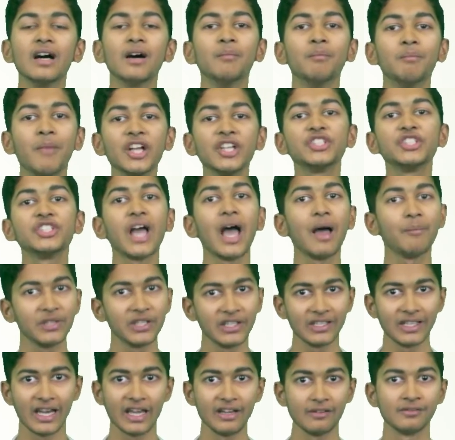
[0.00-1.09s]
a much happier
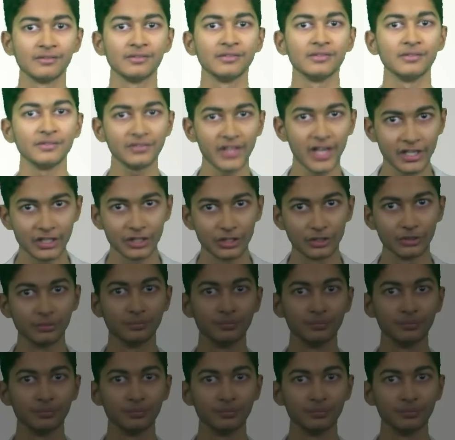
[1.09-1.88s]
life. Thank you.